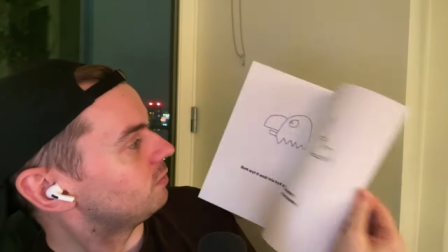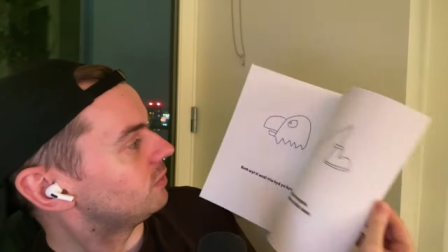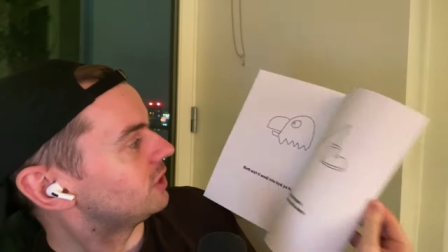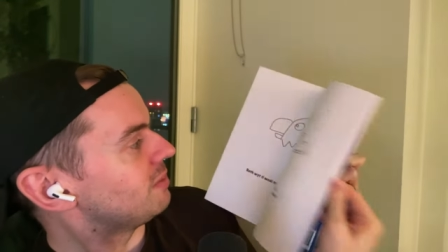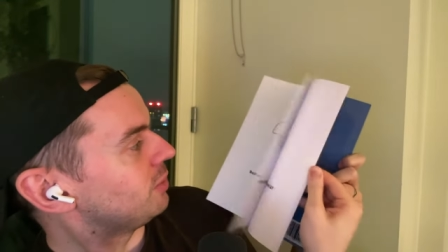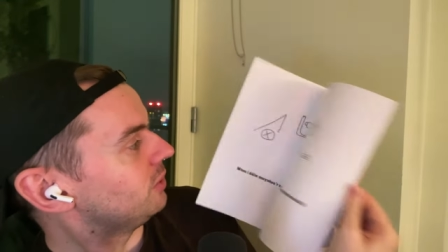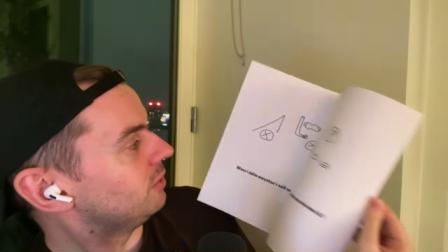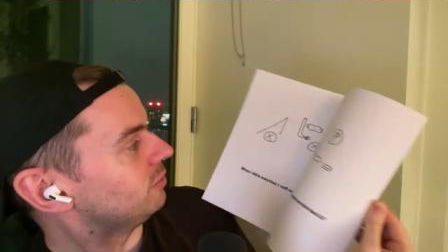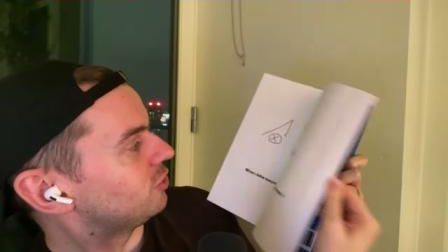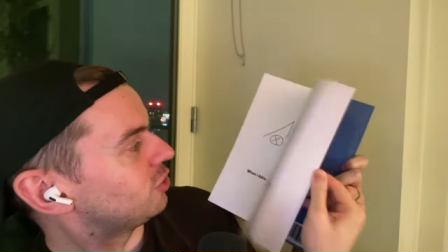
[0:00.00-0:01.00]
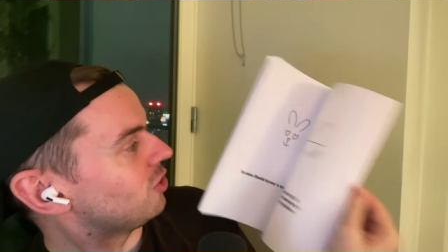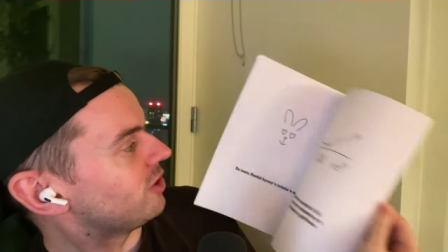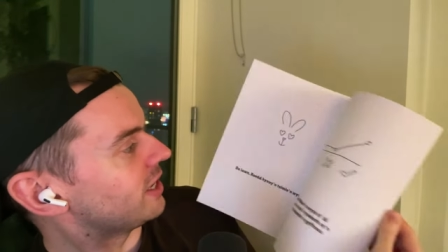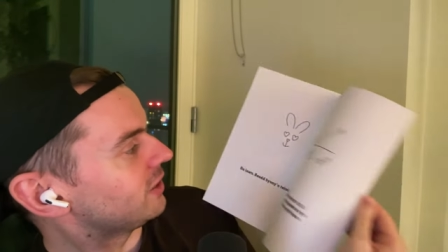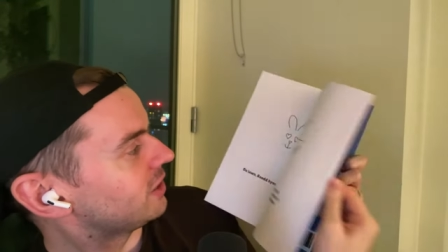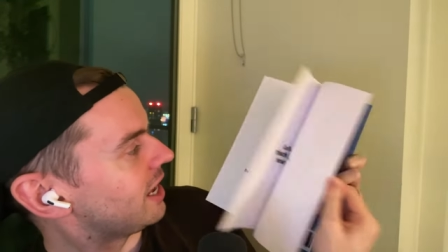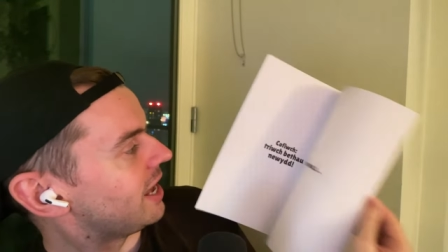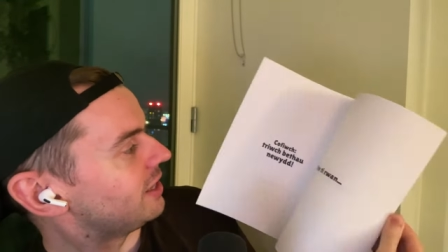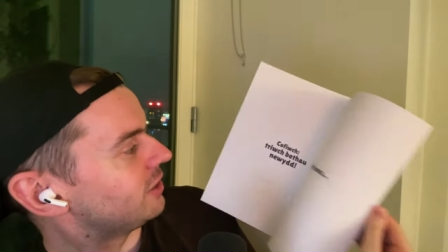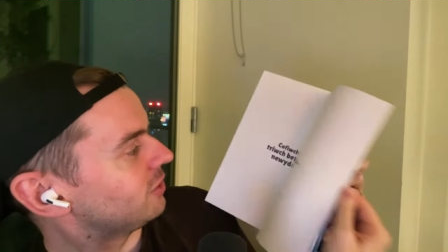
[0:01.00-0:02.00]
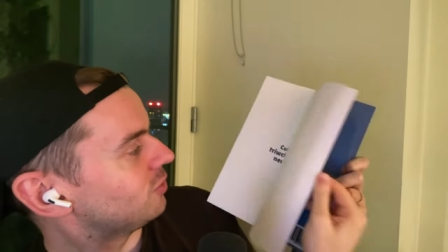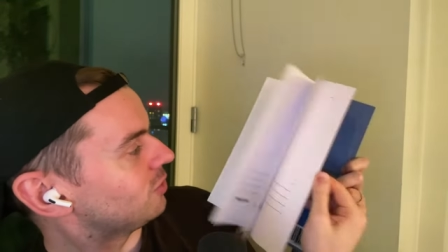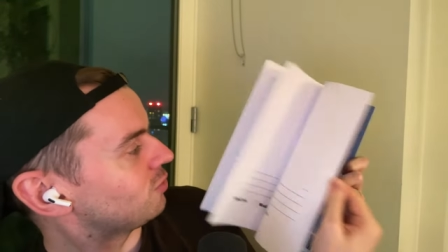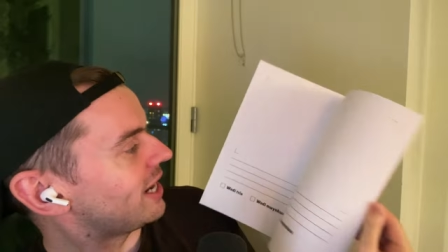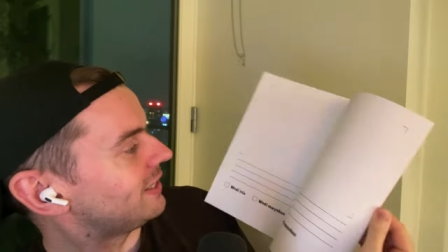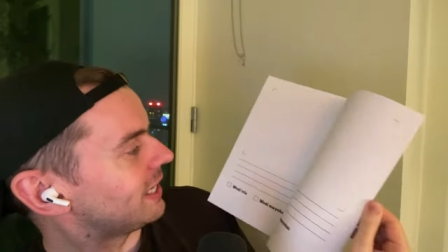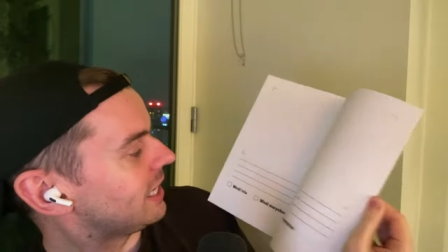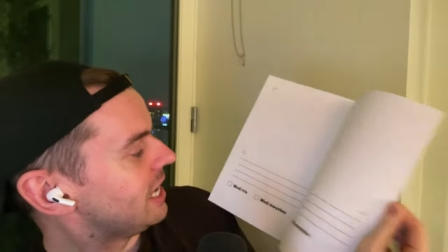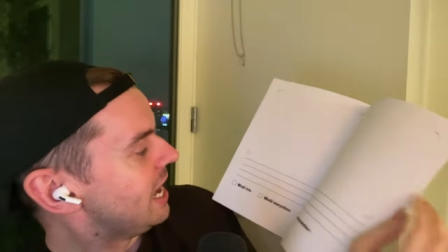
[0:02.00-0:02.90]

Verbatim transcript: simple drawings and writing.